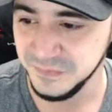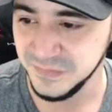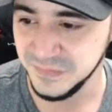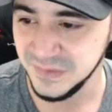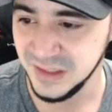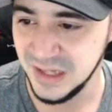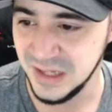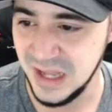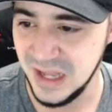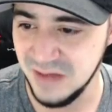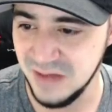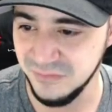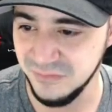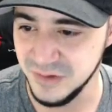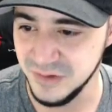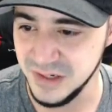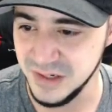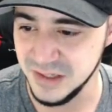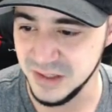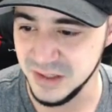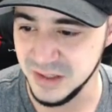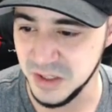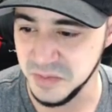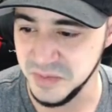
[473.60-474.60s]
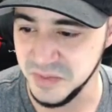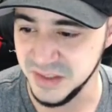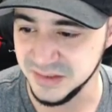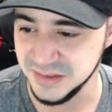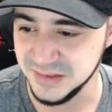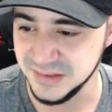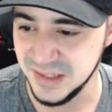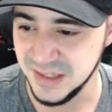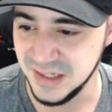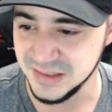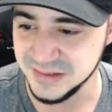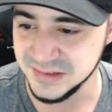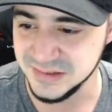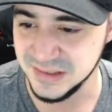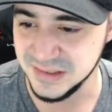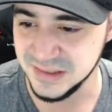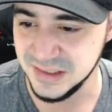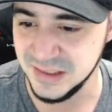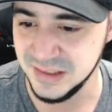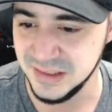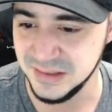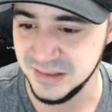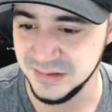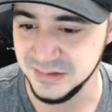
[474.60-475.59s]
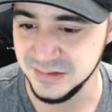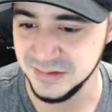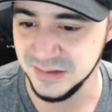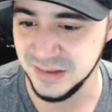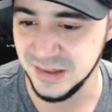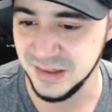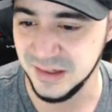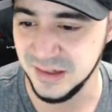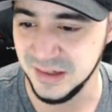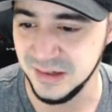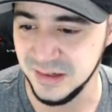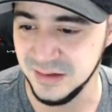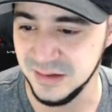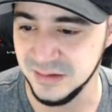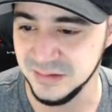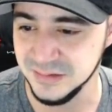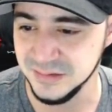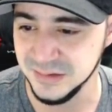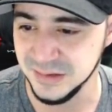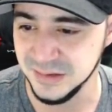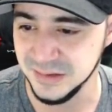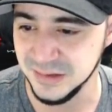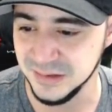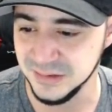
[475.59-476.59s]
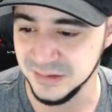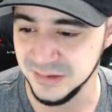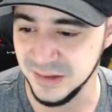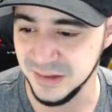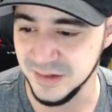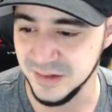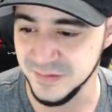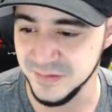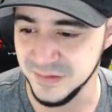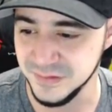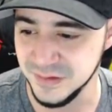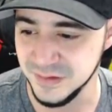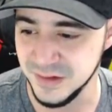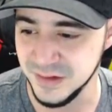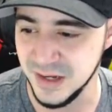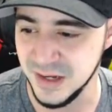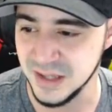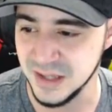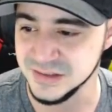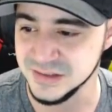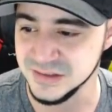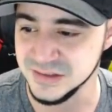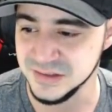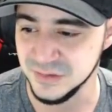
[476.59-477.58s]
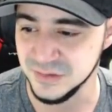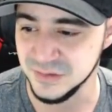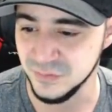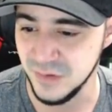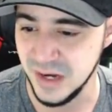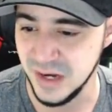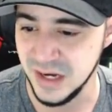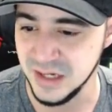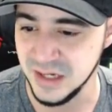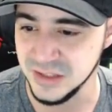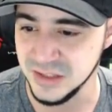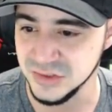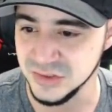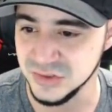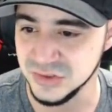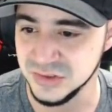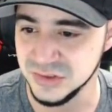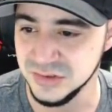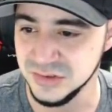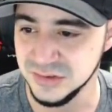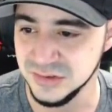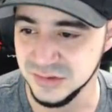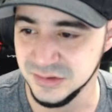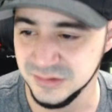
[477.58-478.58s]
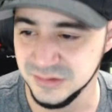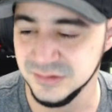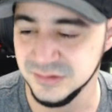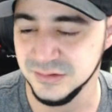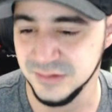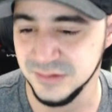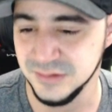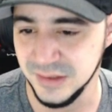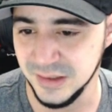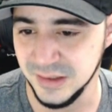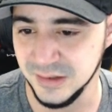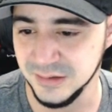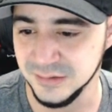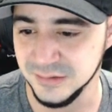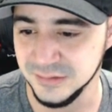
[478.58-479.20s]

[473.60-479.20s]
Cavalry and army attack set. Yeah. And then the next is the range. Yeah.